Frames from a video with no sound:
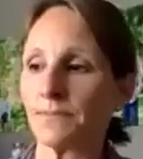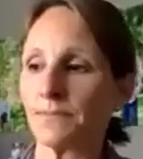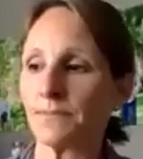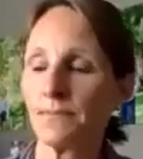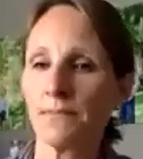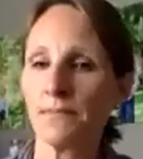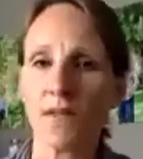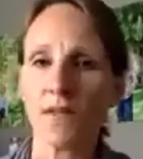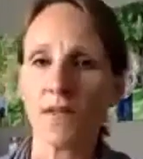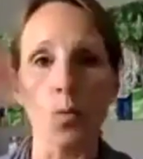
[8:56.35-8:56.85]

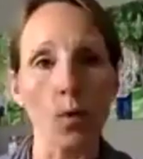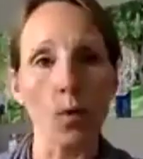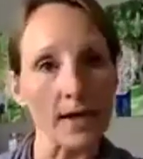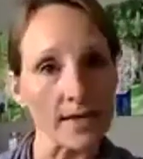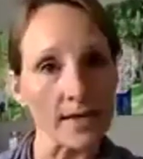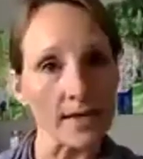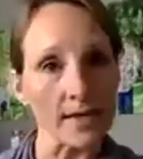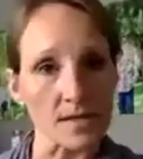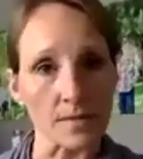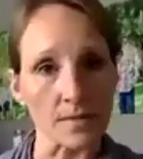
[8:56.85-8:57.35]
what needs to
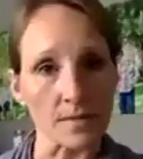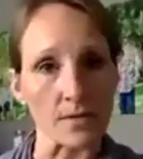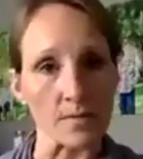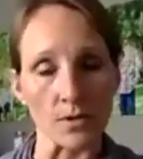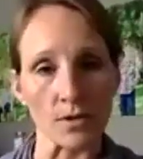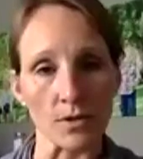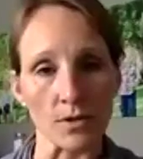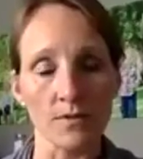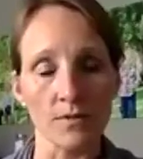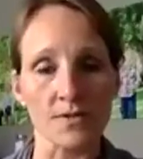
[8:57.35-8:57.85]
be
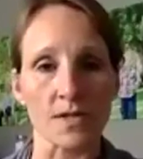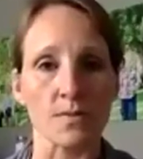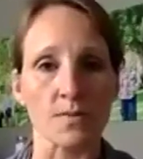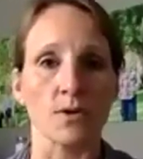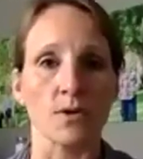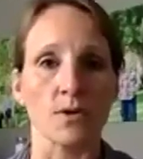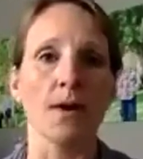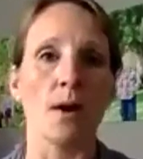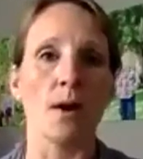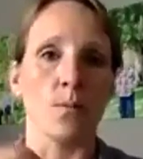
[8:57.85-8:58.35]
removed and more
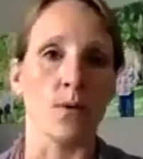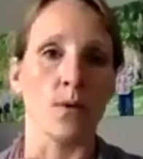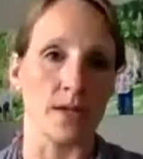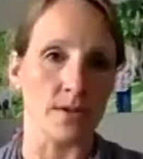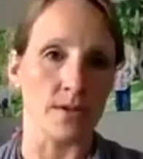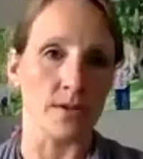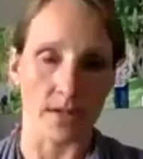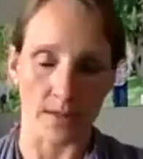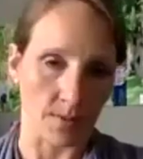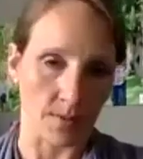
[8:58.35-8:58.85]
about what are you
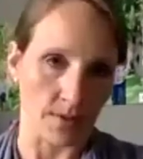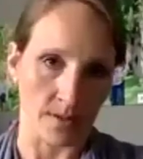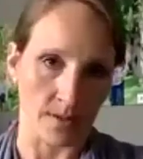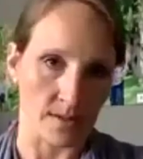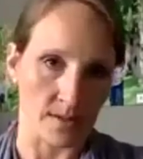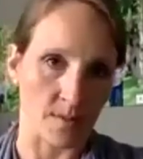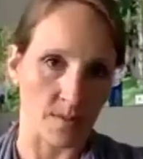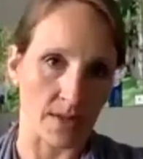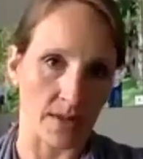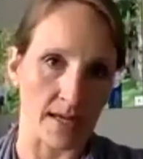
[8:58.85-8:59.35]
going to put in
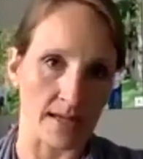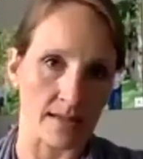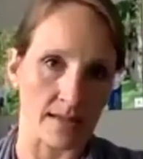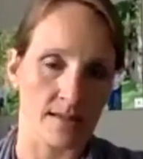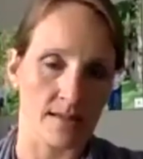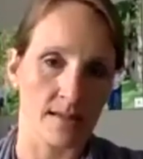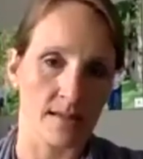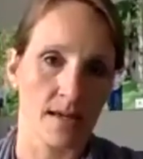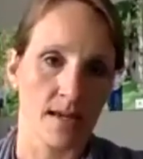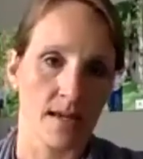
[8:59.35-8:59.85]
its place.